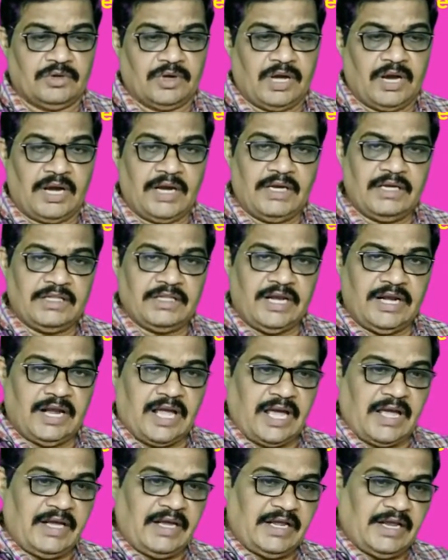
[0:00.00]
and the
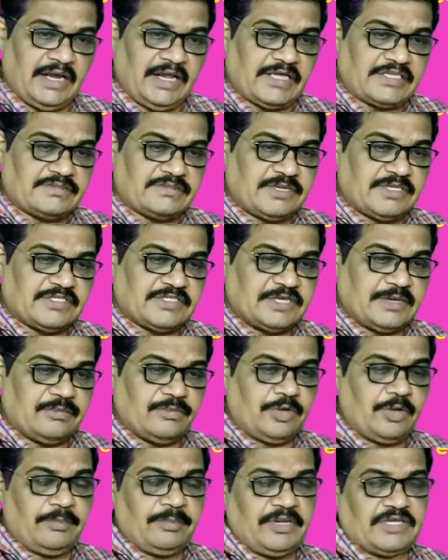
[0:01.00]
line lx plus
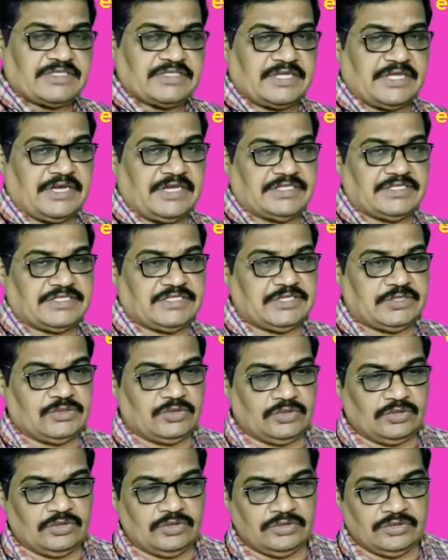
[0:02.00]
my plus n is
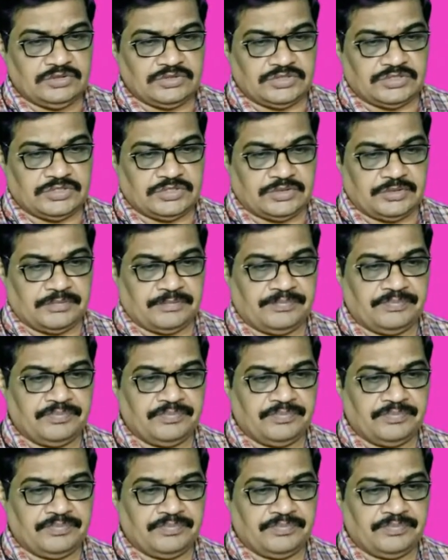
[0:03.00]
equal to 0.